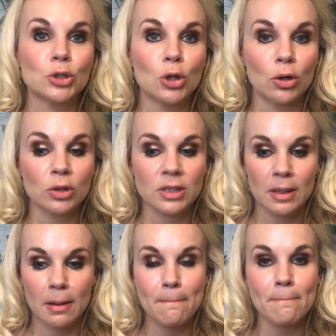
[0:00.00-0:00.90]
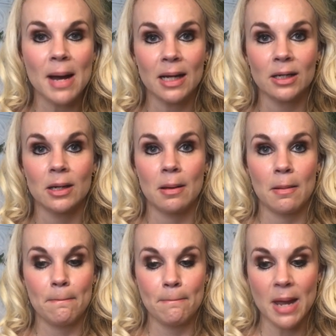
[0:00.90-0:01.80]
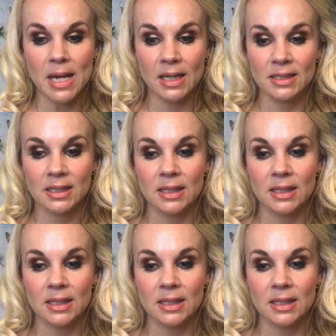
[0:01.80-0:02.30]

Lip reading: not man-made.